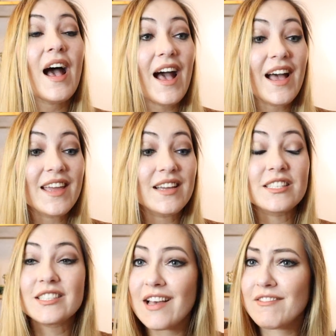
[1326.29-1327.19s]
I
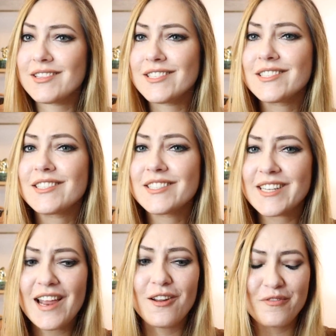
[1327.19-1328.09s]
discovered this
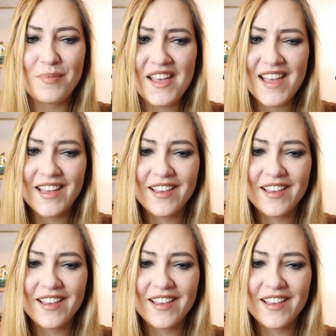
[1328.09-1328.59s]
style of bag,